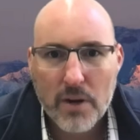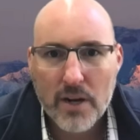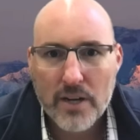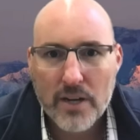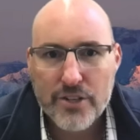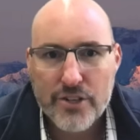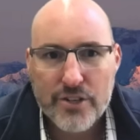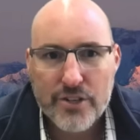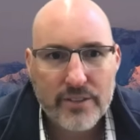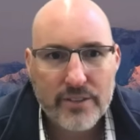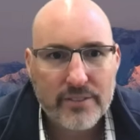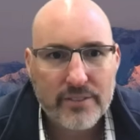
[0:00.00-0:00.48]

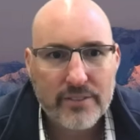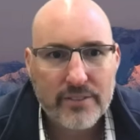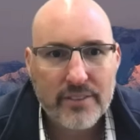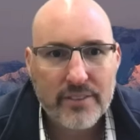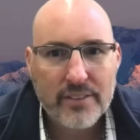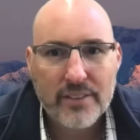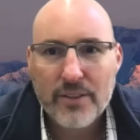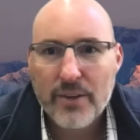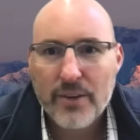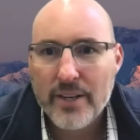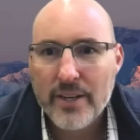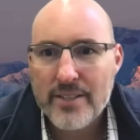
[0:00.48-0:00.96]
much.
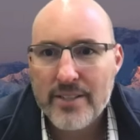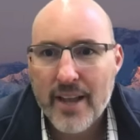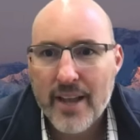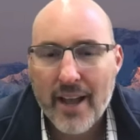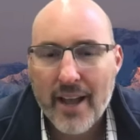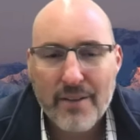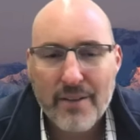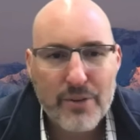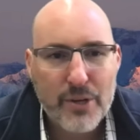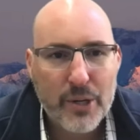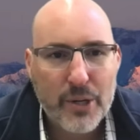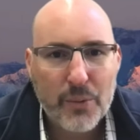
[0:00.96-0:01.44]
Great to
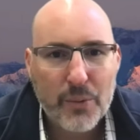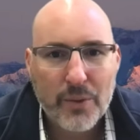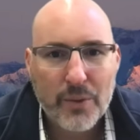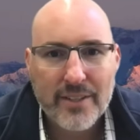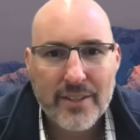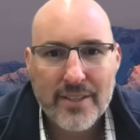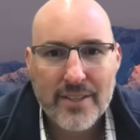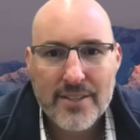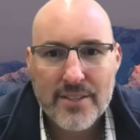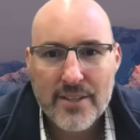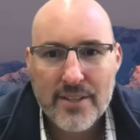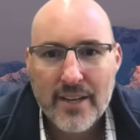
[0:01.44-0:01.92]
have you here
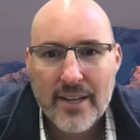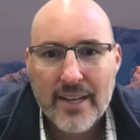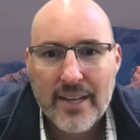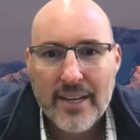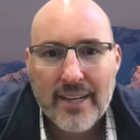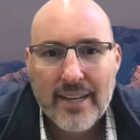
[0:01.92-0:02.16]
with us.